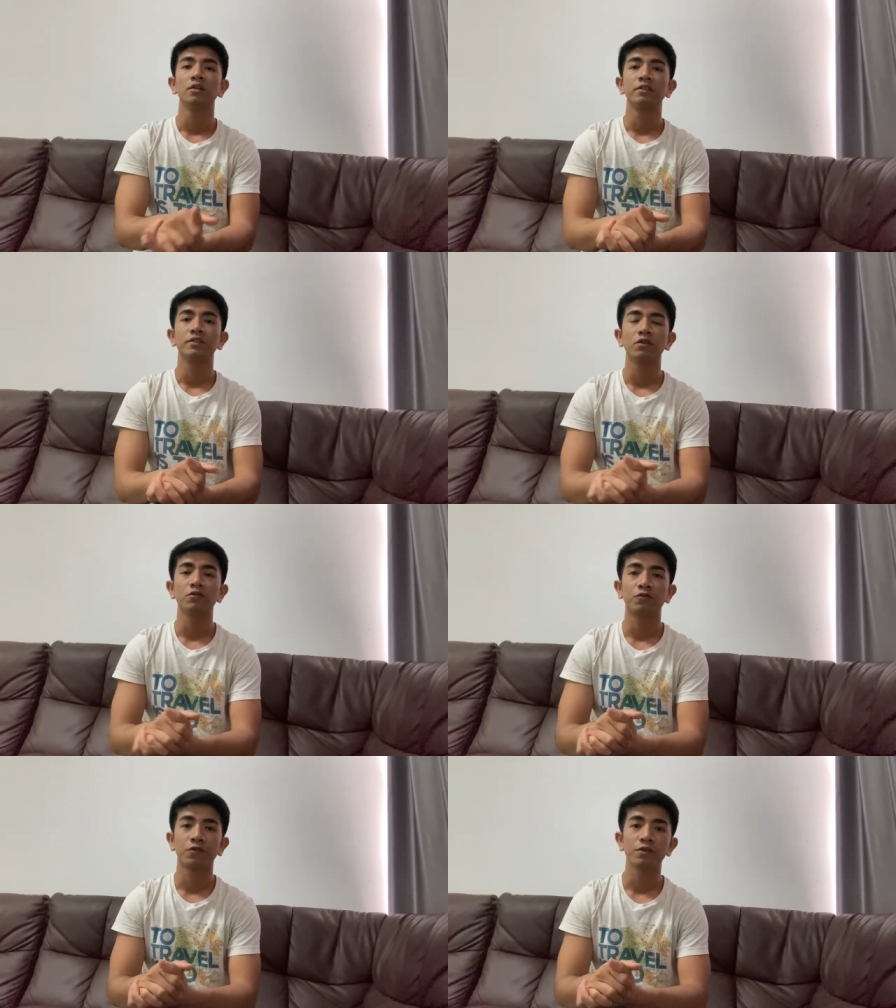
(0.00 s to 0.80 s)
So
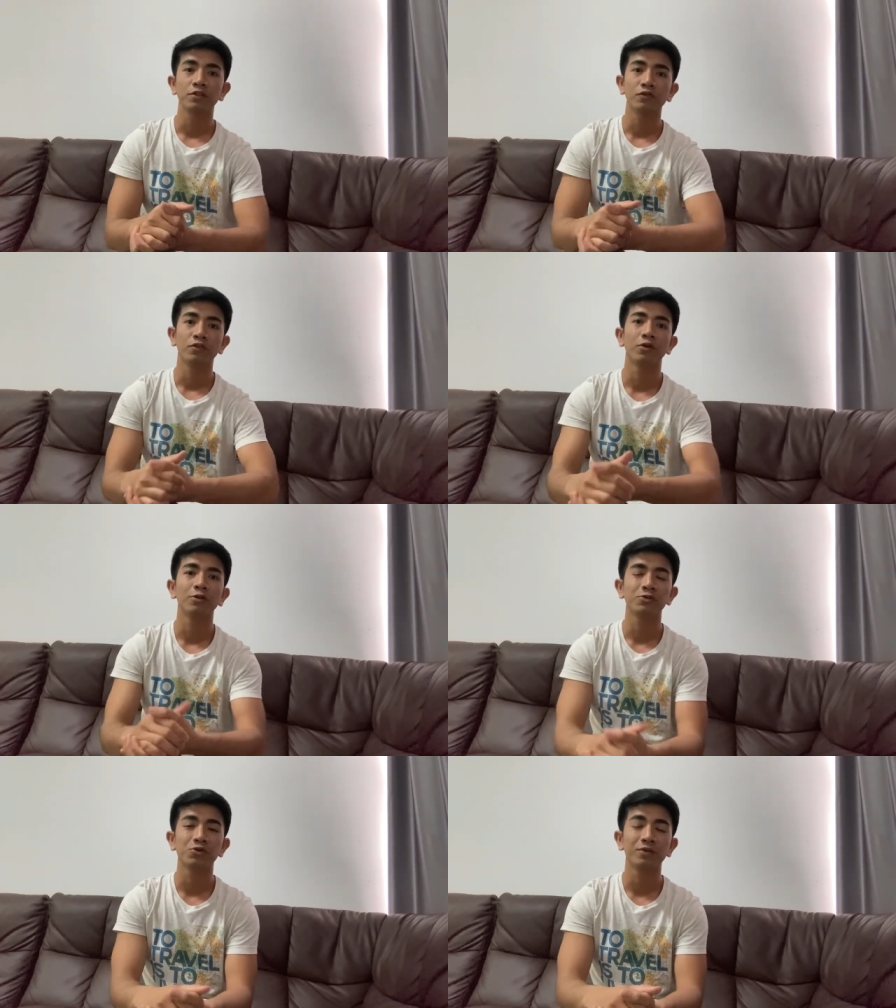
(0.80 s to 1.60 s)
first of
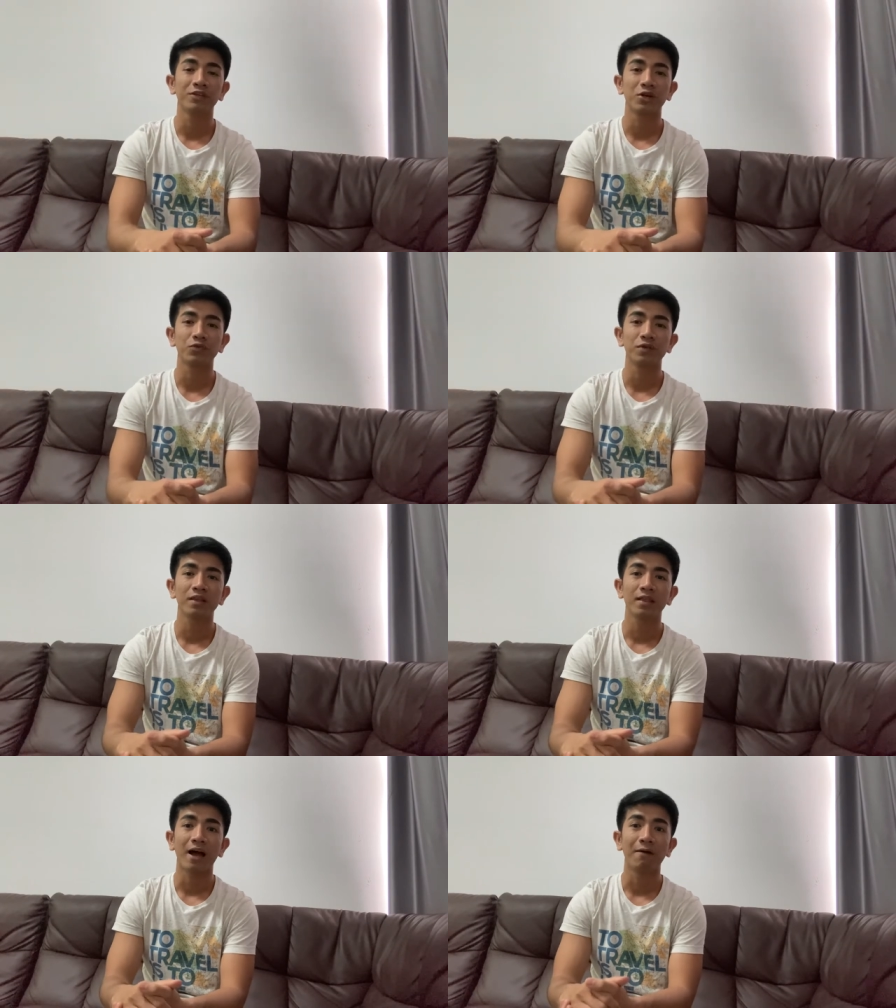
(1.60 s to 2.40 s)
all, to begin
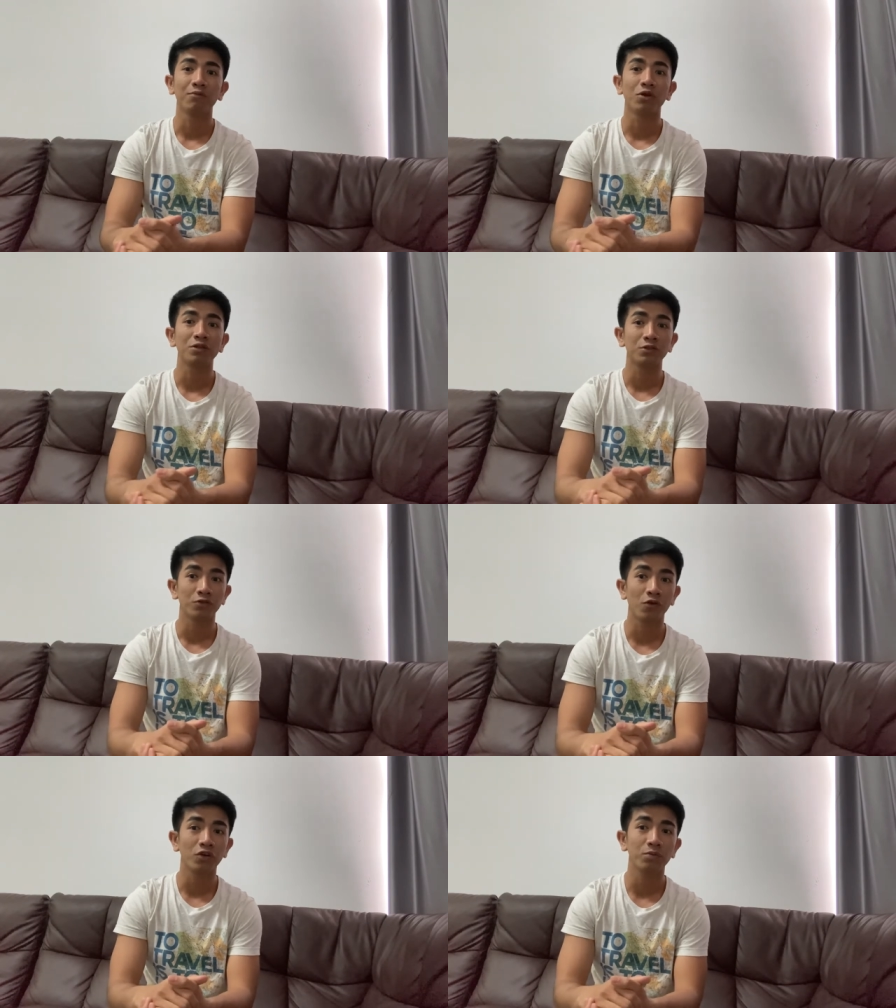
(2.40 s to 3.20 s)
with, I'm going to
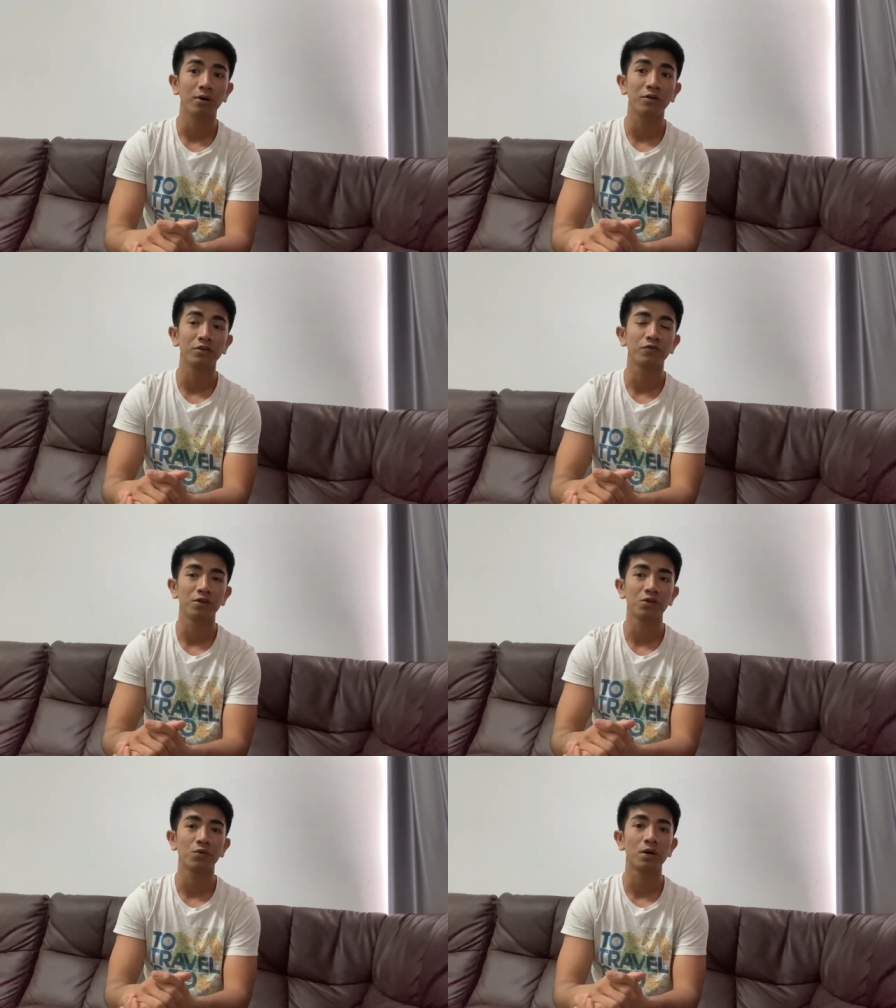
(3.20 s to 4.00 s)
talk about the
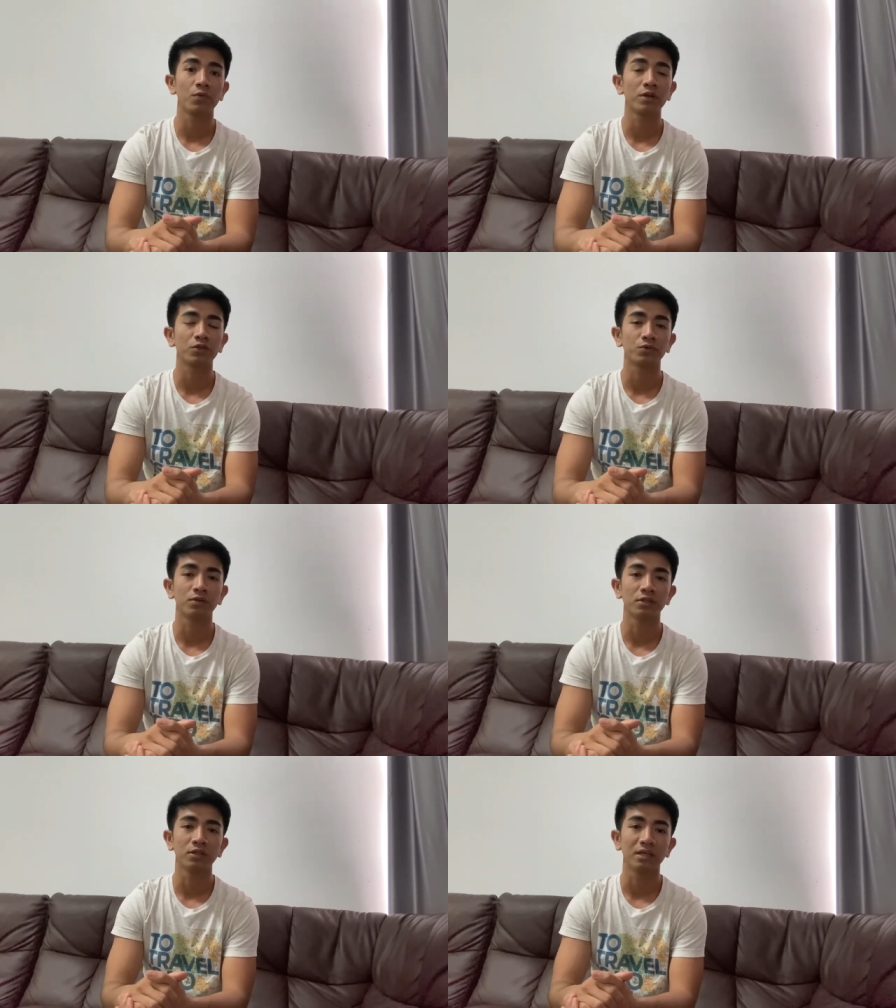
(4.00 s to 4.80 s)
funeral
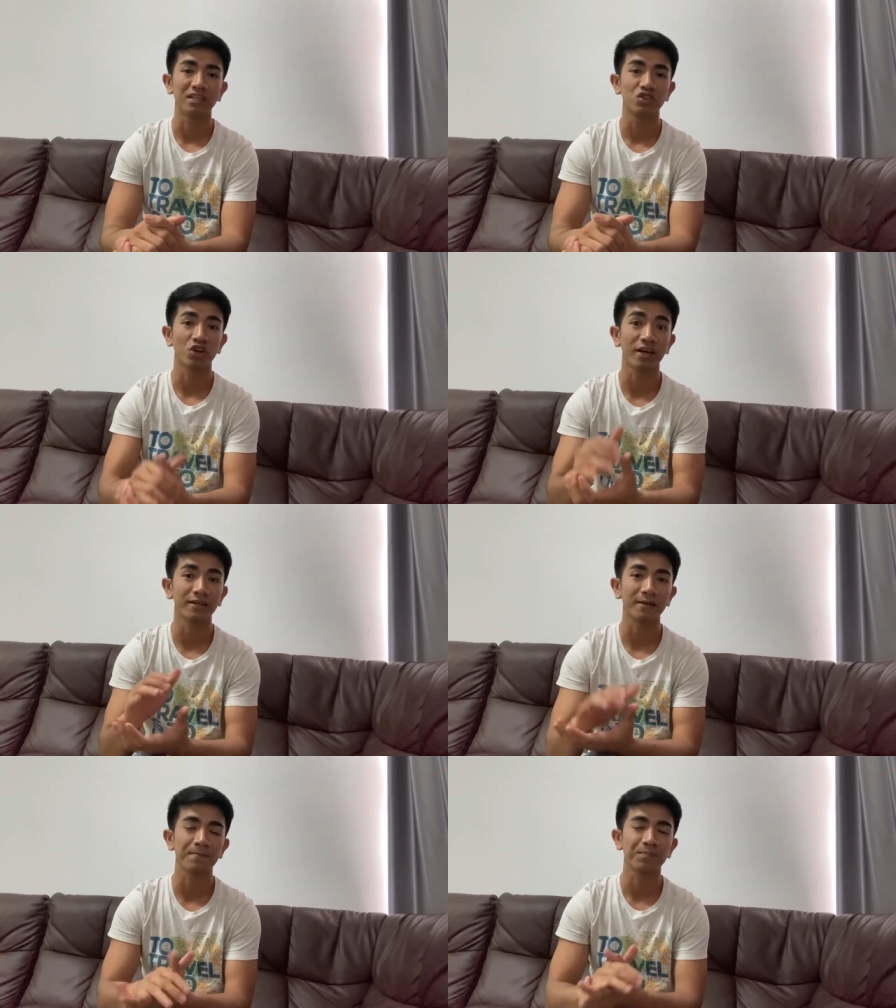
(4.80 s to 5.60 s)
ritual in China.